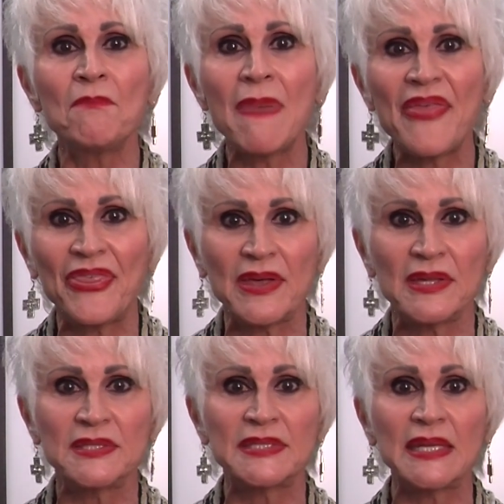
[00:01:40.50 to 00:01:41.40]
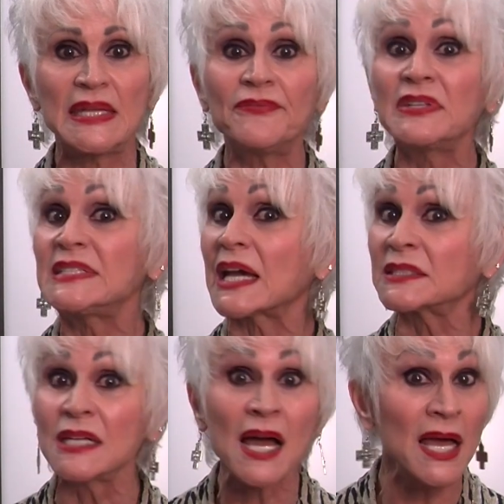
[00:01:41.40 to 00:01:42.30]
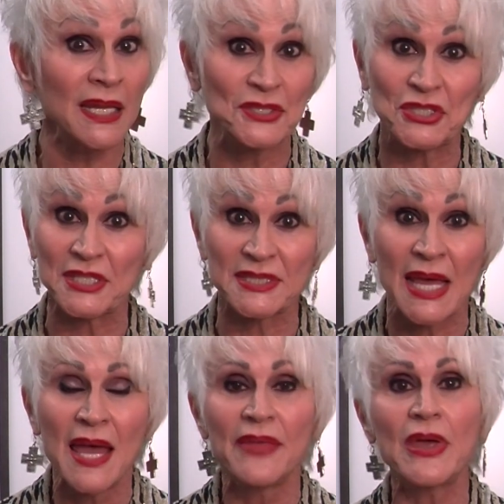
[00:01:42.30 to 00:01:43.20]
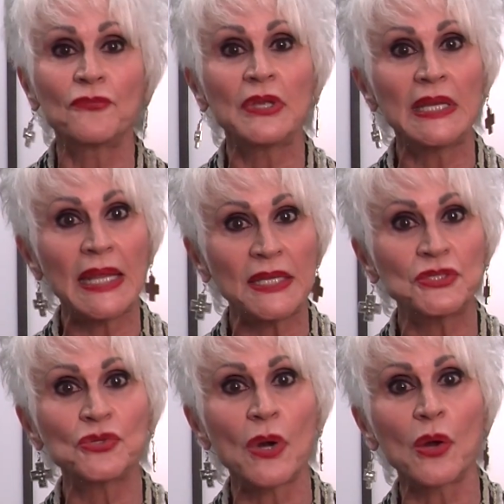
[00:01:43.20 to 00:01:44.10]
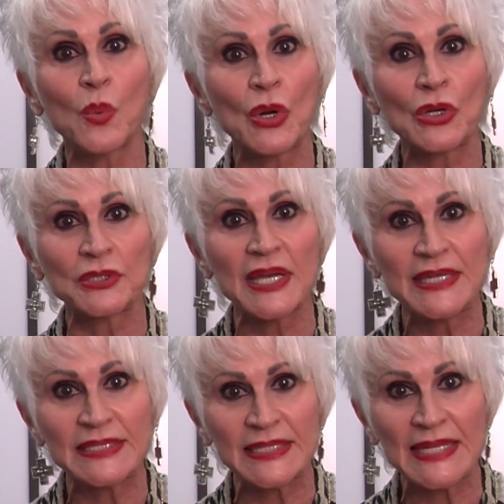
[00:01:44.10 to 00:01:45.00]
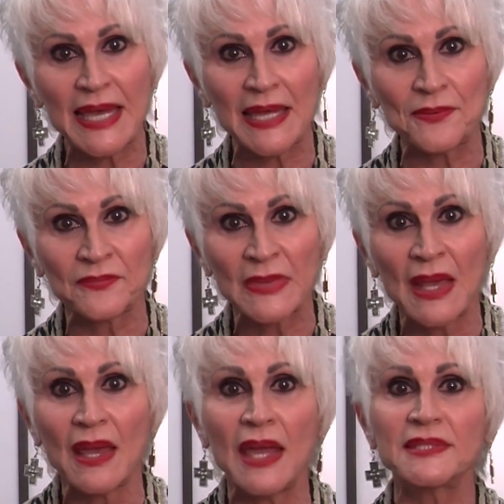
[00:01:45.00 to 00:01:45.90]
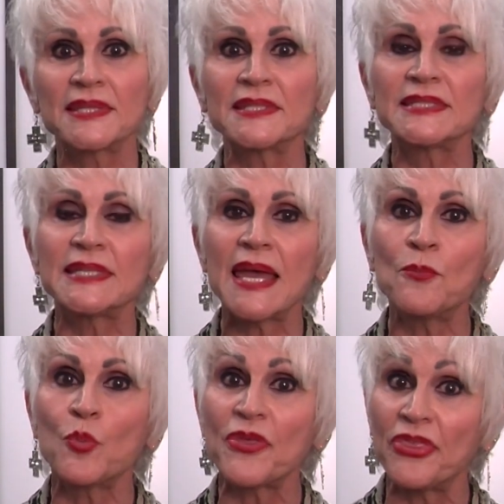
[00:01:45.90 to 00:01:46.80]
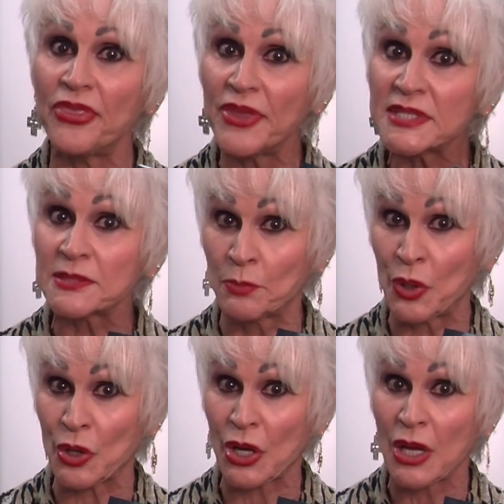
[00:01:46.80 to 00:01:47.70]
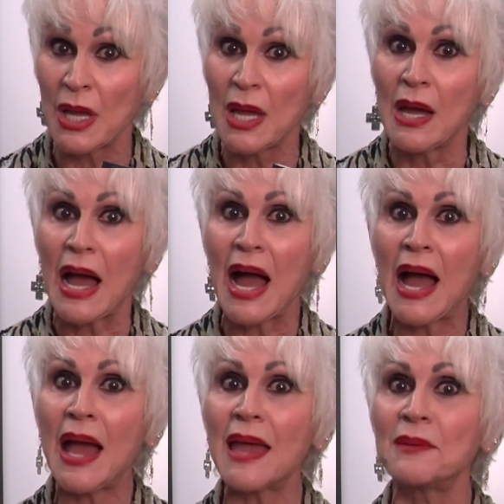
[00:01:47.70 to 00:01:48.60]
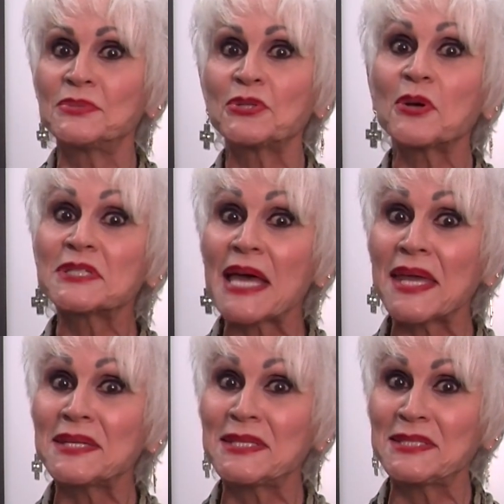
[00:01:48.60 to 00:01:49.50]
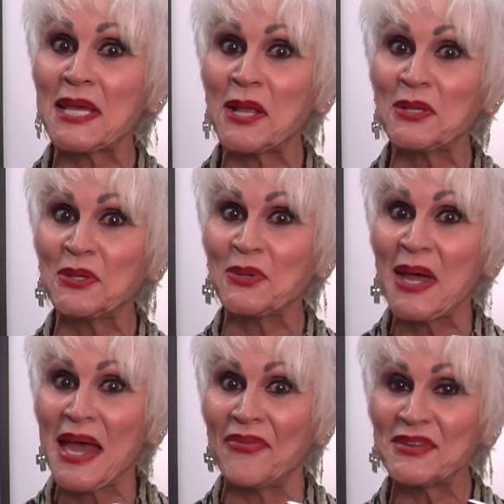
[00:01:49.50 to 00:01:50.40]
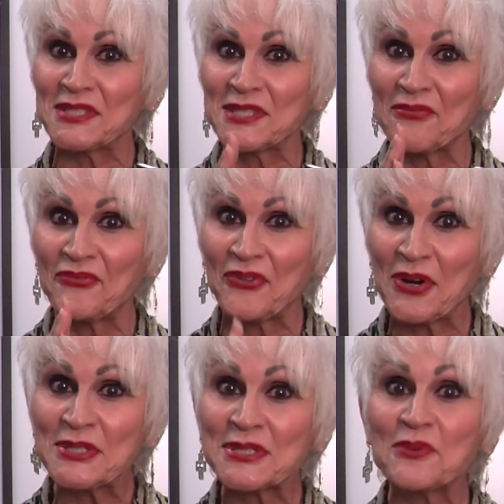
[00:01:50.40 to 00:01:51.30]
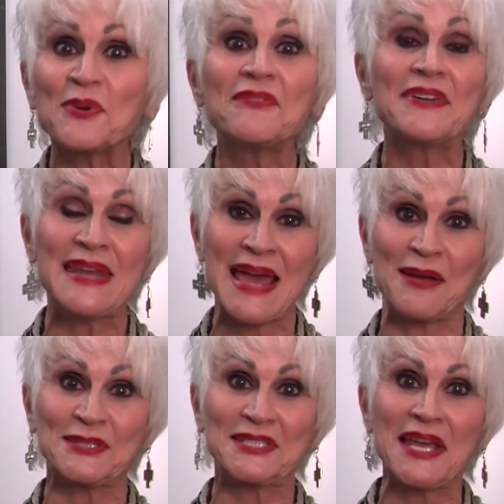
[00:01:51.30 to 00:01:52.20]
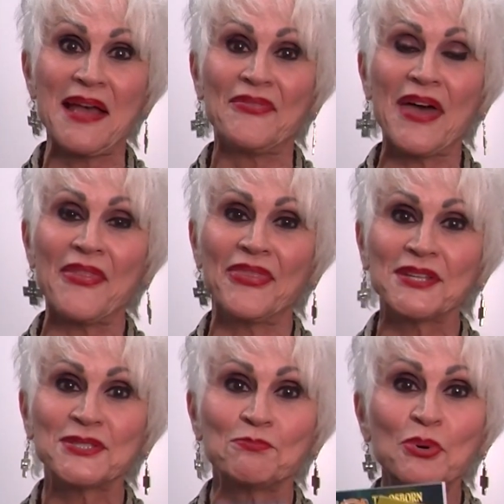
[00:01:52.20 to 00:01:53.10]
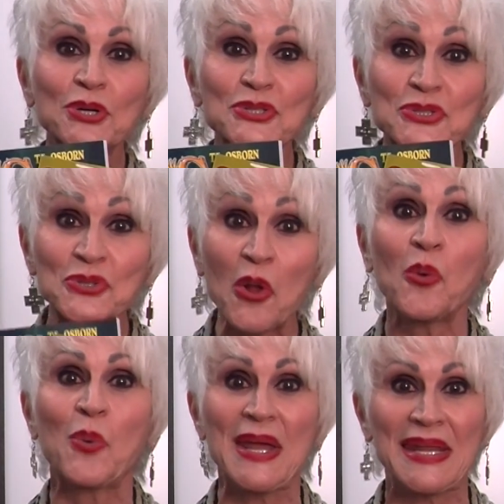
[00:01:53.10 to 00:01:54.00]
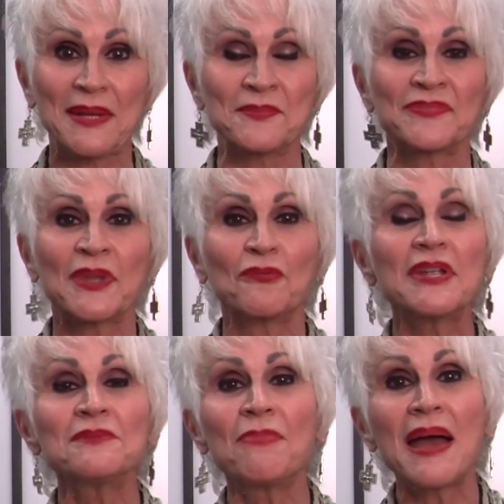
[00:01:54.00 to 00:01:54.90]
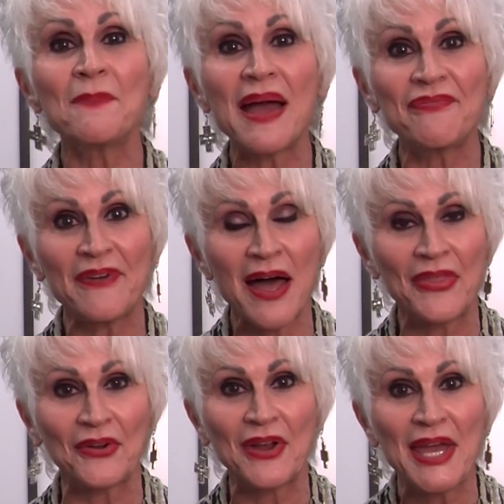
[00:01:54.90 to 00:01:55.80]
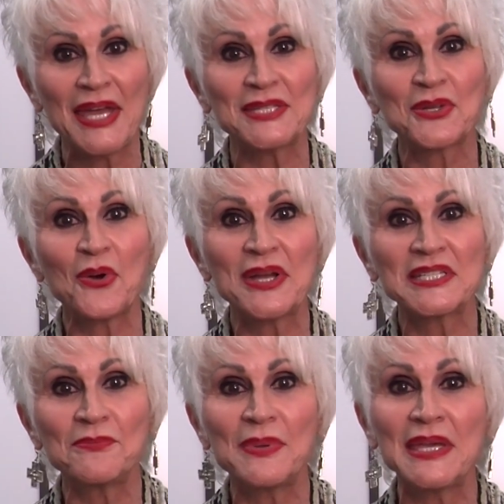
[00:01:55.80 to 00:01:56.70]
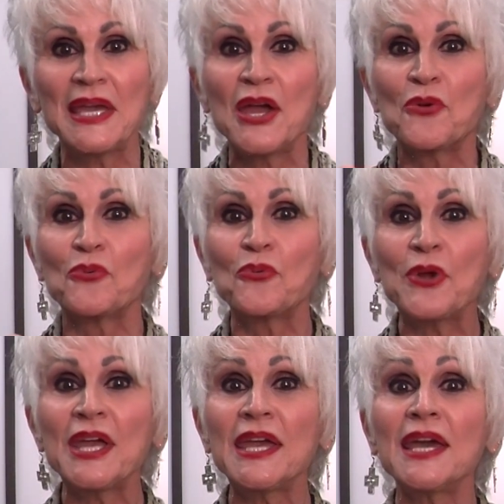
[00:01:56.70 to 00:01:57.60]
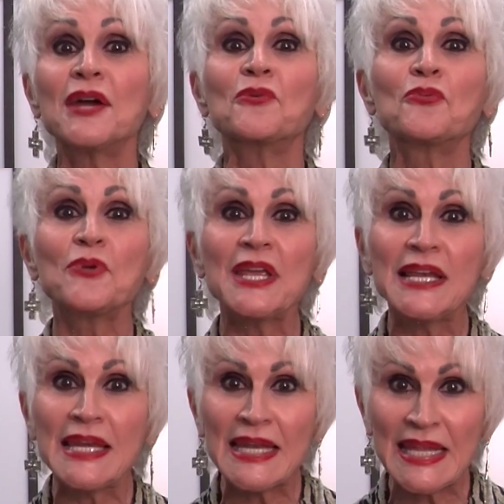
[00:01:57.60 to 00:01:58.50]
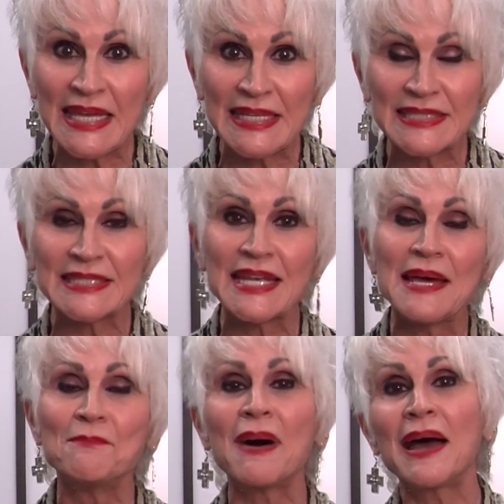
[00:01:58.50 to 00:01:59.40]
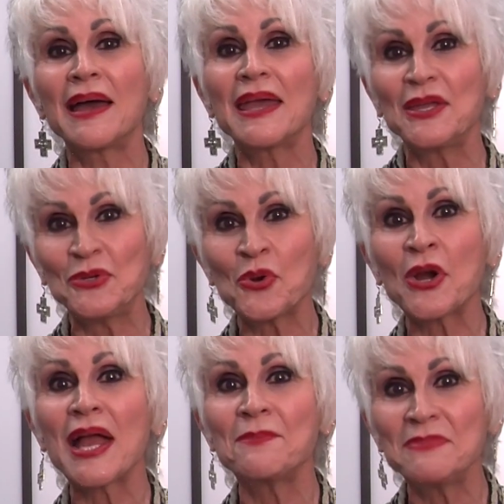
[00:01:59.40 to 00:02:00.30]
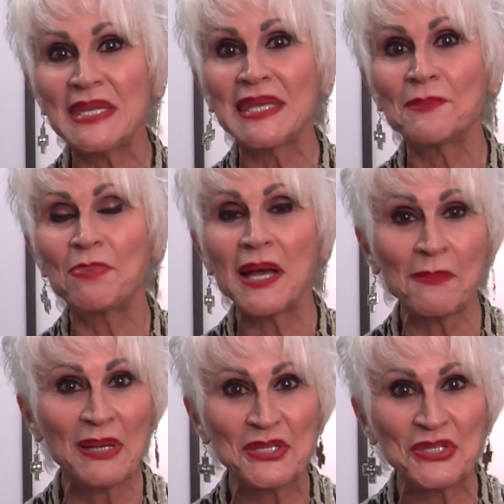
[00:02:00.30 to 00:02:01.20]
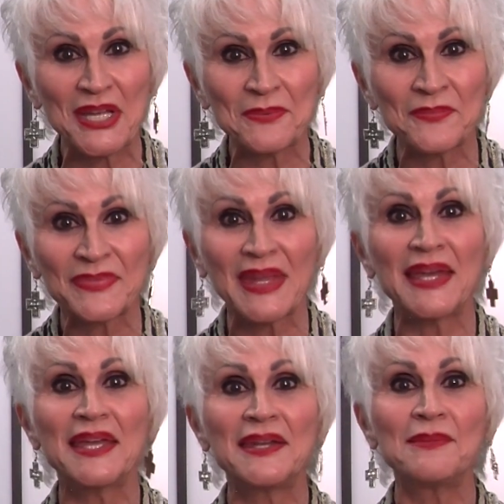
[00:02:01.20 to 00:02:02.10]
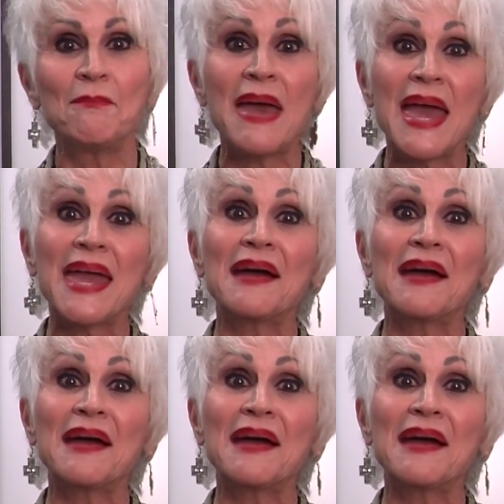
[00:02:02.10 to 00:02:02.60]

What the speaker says: methods and even technologies that relate to our world today. It's the same with this book. I am so excited to tell you, and this is the first that we've announced, that this book, Soul Winning, written by my father, is going to be re-released by Nori Media Publishing in May